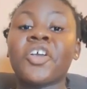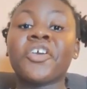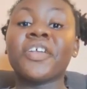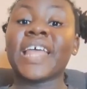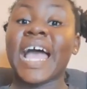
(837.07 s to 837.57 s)

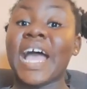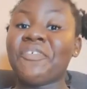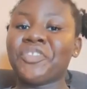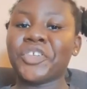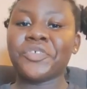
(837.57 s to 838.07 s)
Good
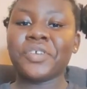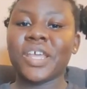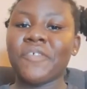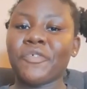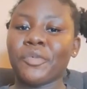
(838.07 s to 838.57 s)
afternoon,
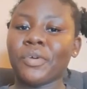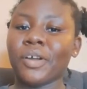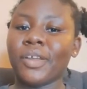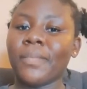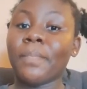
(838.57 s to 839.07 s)

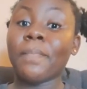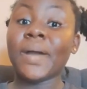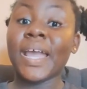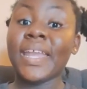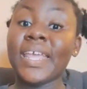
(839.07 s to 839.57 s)
everyone.
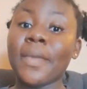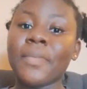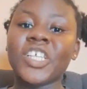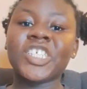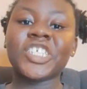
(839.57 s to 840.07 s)
My name
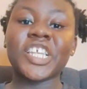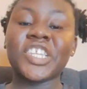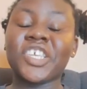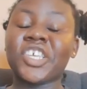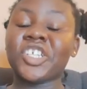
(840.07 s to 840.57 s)
is
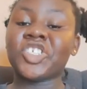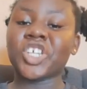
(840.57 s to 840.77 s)
Shalika